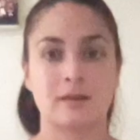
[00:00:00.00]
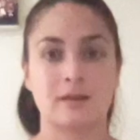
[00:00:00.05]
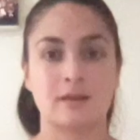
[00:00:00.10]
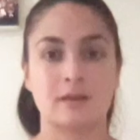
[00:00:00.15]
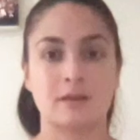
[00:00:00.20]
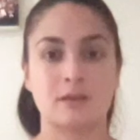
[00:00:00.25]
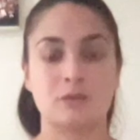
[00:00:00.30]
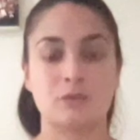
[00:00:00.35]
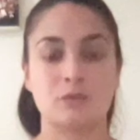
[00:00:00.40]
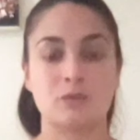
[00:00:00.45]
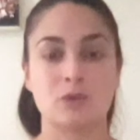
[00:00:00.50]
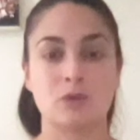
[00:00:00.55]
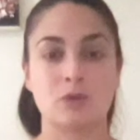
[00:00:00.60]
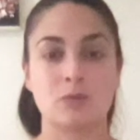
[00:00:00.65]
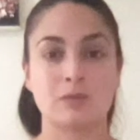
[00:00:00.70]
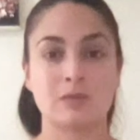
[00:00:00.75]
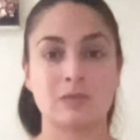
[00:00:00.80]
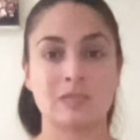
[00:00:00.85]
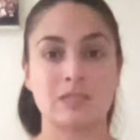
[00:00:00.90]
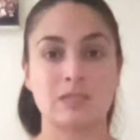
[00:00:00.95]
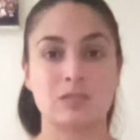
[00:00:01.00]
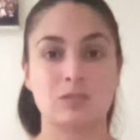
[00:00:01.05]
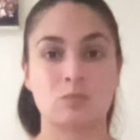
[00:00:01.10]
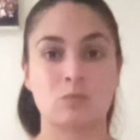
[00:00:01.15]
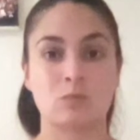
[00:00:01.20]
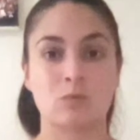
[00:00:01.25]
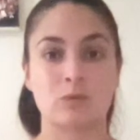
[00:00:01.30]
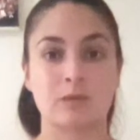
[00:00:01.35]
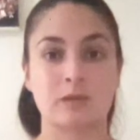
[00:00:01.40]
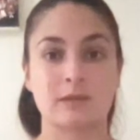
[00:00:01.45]
You don't need to
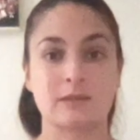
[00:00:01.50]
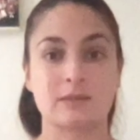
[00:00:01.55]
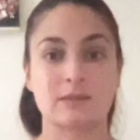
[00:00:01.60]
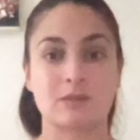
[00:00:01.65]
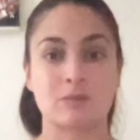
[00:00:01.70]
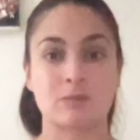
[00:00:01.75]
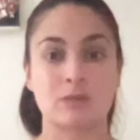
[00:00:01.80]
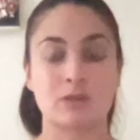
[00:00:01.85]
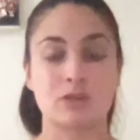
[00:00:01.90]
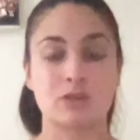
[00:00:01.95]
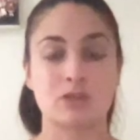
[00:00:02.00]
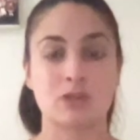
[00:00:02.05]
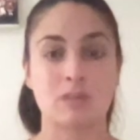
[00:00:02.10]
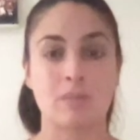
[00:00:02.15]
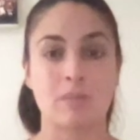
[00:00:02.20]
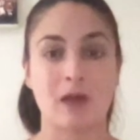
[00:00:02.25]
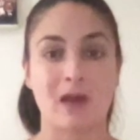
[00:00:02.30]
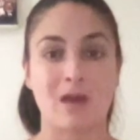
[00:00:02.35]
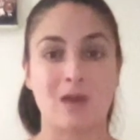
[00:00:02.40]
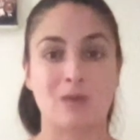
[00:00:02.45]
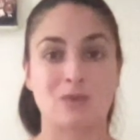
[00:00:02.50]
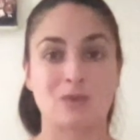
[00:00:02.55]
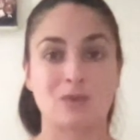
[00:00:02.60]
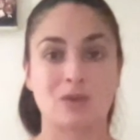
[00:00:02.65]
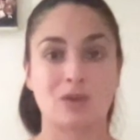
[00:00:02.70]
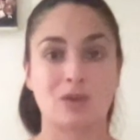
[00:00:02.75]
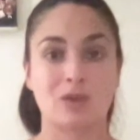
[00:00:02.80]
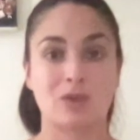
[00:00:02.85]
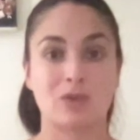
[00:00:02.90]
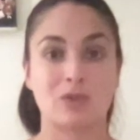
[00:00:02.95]
worry so much about
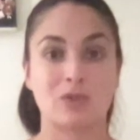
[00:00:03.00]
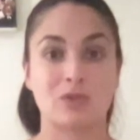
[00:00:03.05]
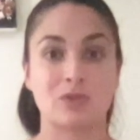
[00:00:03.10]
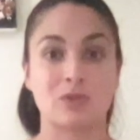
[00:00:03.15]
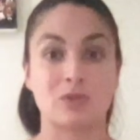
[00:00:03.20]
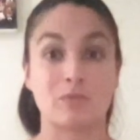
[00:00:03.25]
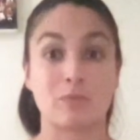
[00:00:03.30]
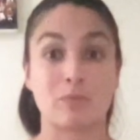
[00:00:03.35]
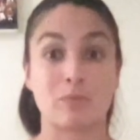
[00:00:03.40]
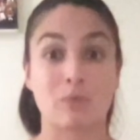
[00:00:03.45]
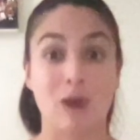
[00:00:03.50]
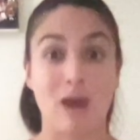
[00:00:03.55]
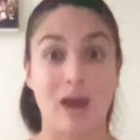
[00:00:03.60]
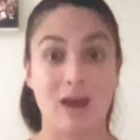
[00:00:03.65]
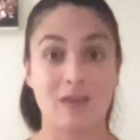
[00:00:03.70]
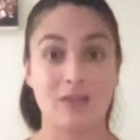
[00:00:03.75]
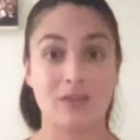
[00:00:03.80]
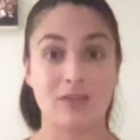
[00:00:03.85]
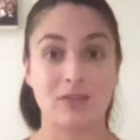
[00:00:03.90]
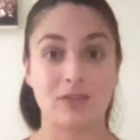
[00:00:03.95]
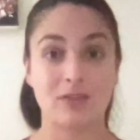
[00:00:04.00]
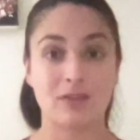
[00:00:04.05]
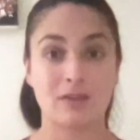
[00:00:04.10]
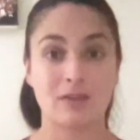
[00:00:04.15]
the breath.